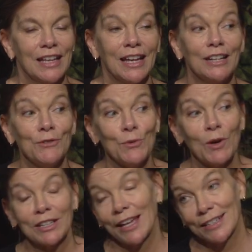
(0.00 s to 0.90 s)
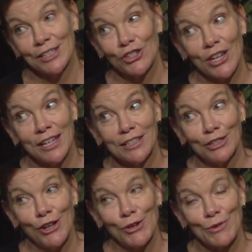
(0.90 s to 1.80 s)
And if you would like to chant
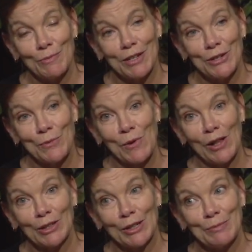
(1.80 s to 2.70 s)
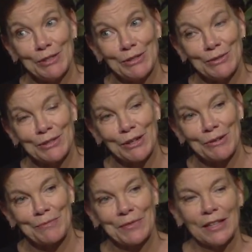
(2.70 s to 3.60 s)
along with me, you're welcome to do so.